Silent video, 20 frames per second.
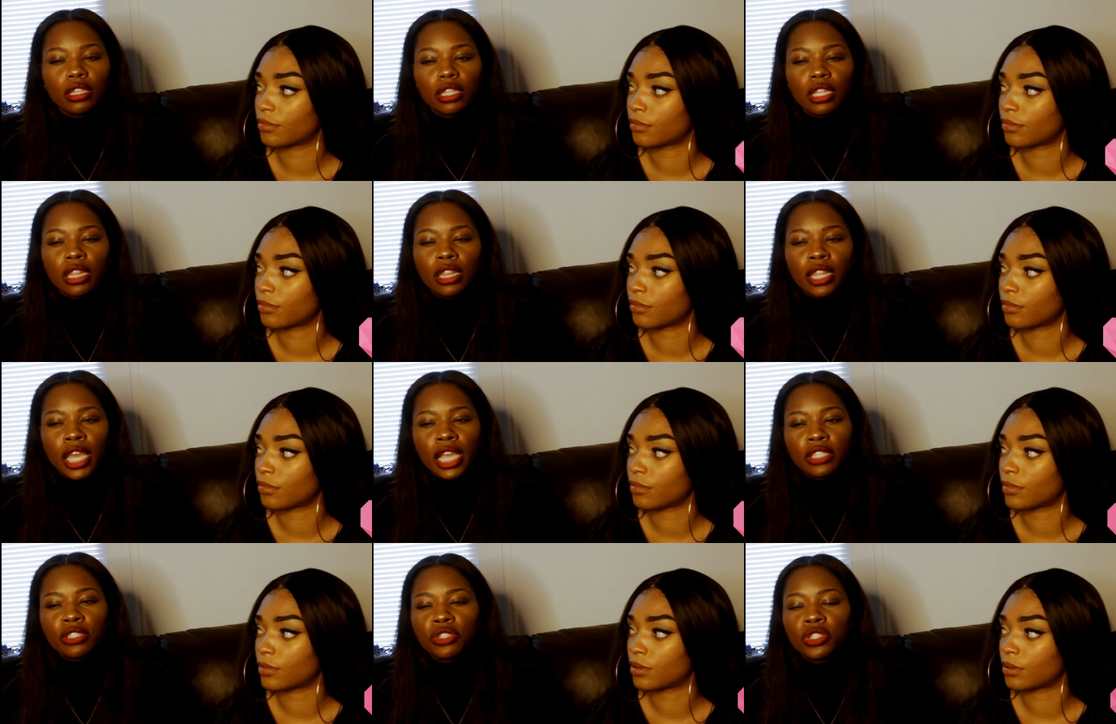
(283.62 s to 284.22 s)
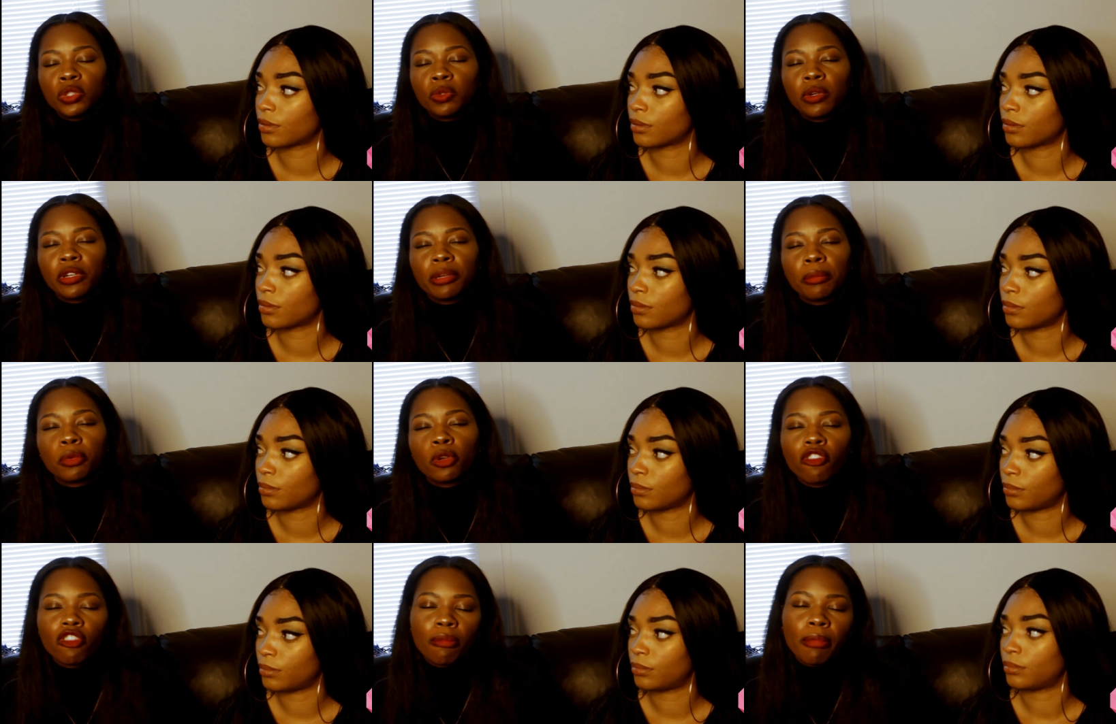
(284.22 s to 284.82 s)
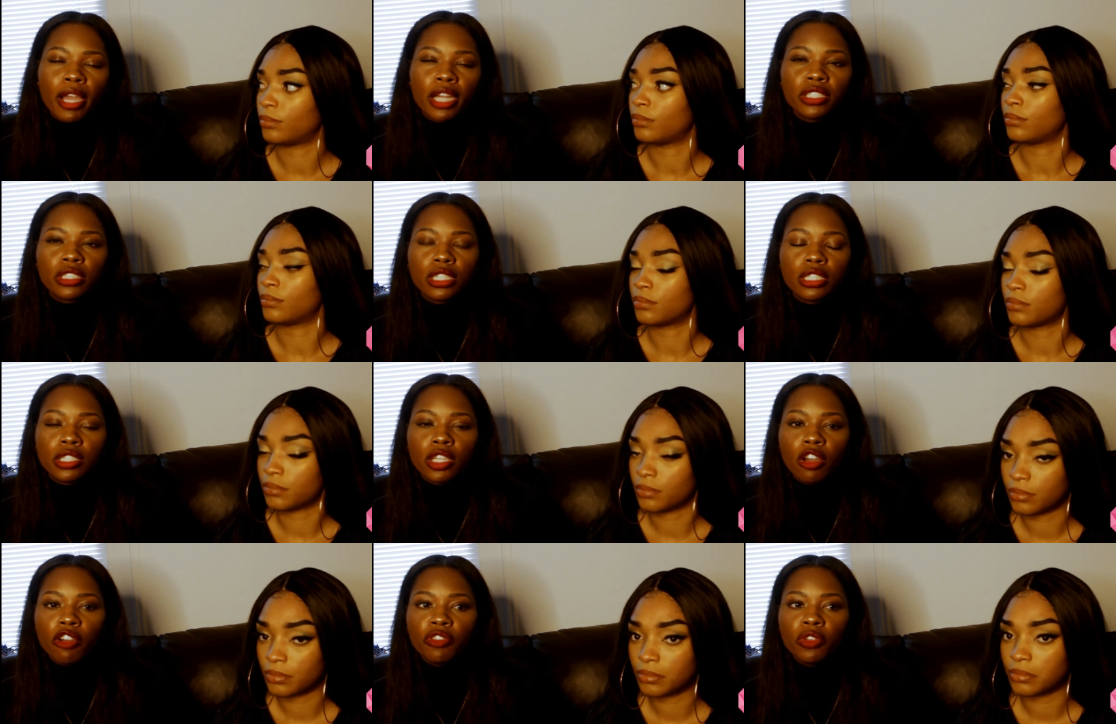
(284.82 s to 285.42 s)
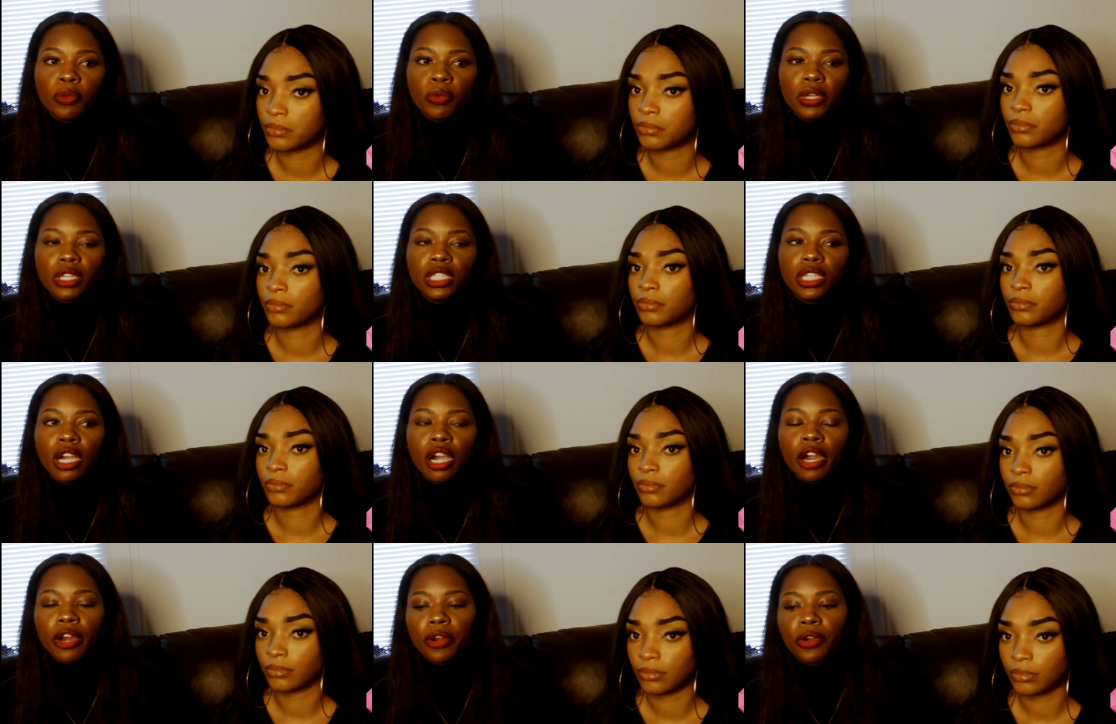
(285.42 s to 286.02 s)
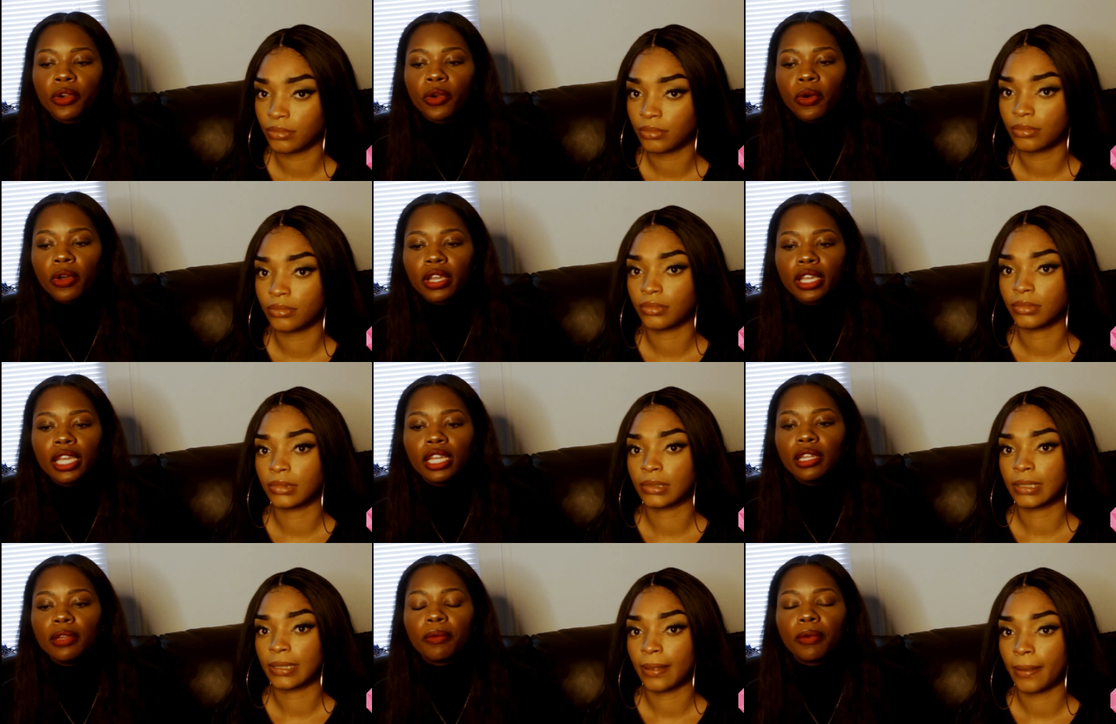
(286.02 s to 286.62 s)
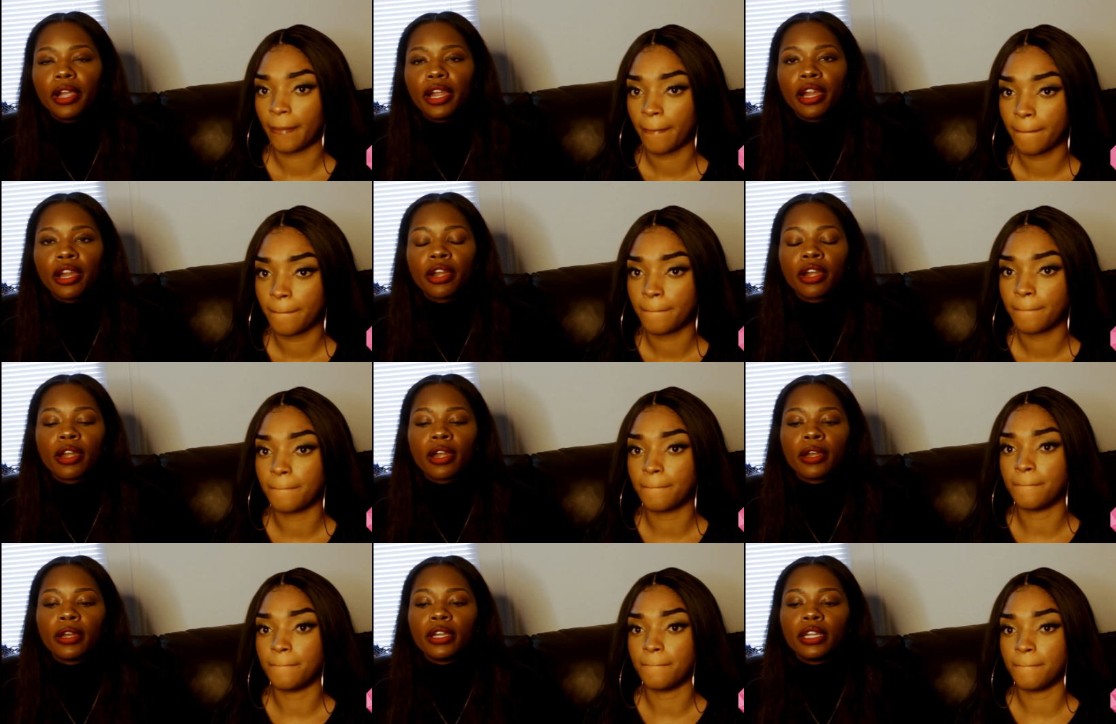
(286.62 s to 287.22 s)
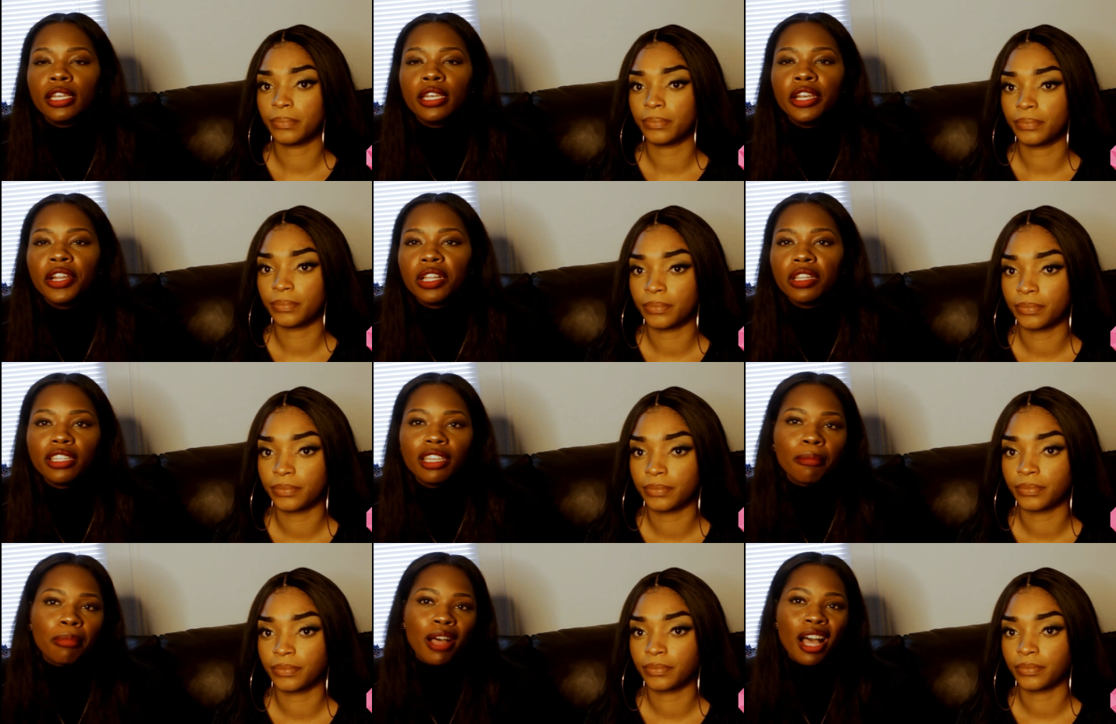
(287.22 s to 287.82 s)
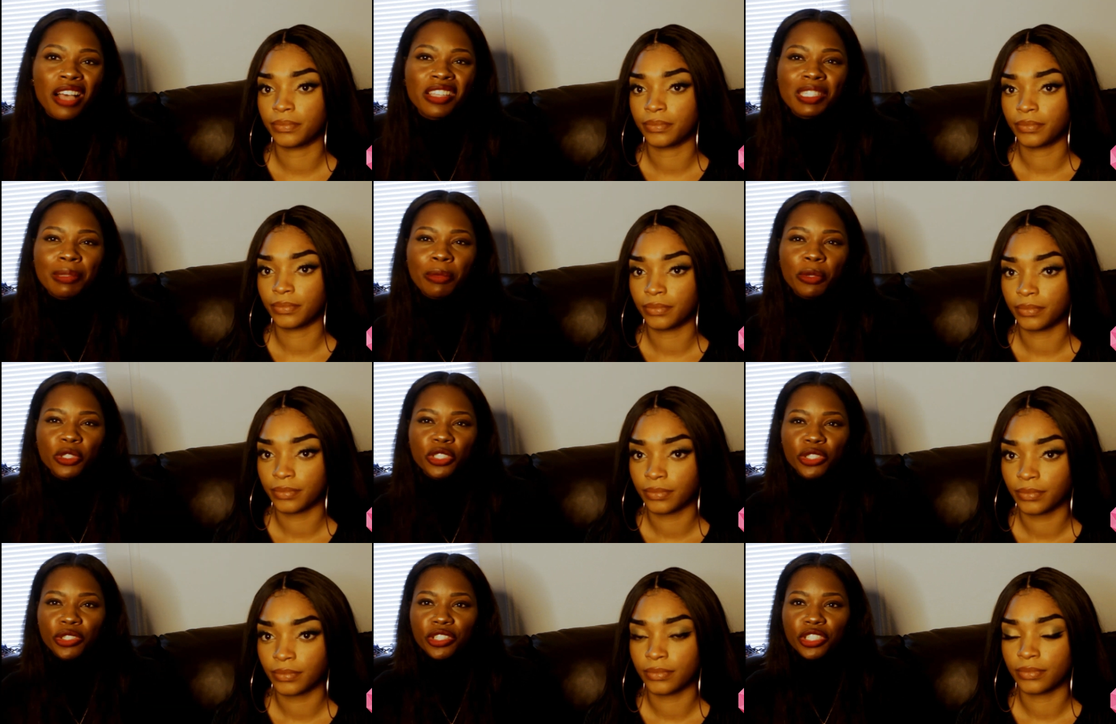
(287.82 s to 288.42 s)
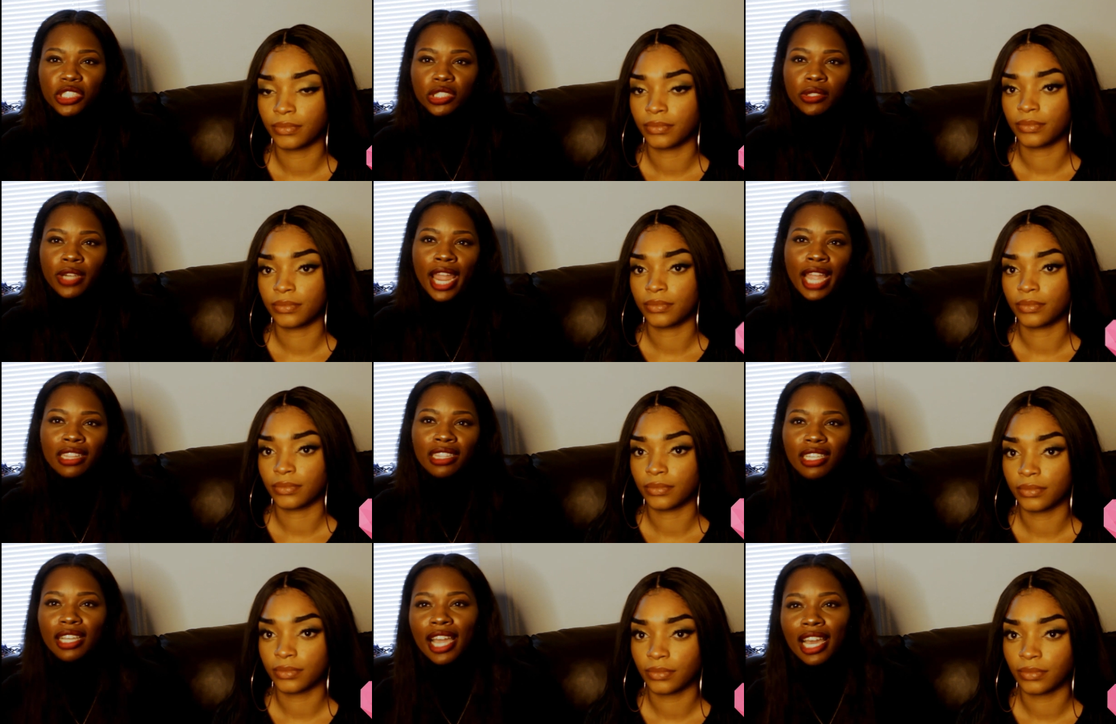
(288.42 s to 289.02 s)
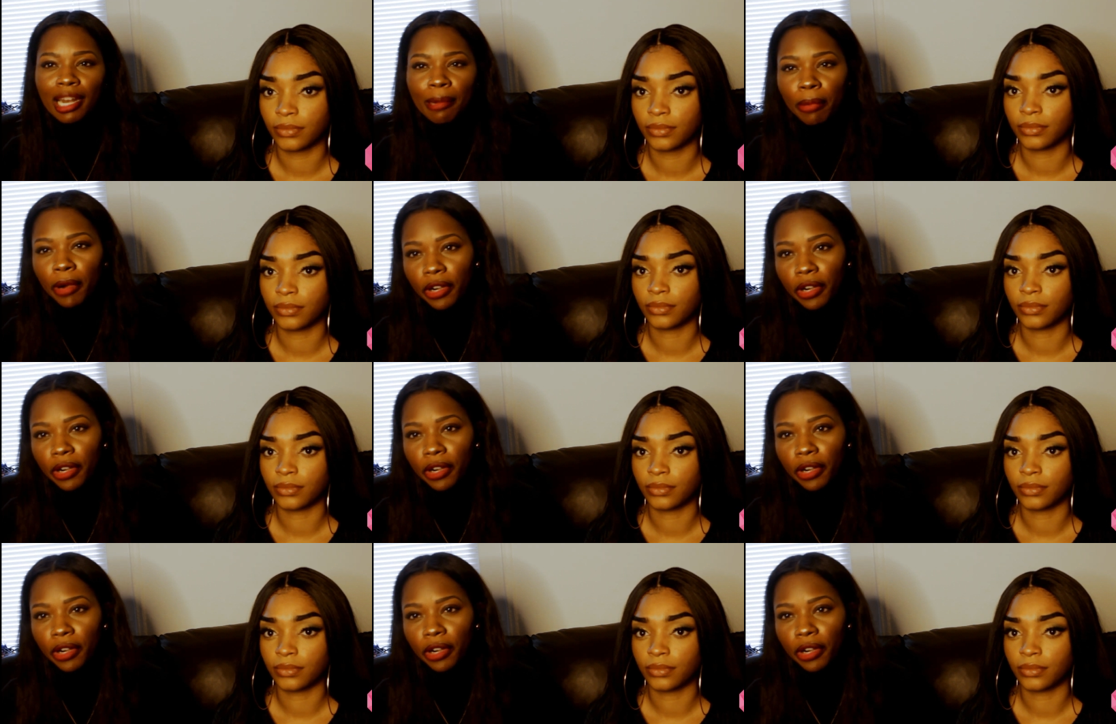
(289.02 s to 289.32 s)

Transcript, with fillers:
Speaker 1: the things that you want to improve about yourself, you really aren't going anywhere. Mm-hmm. And nearly impossible to attract the kind of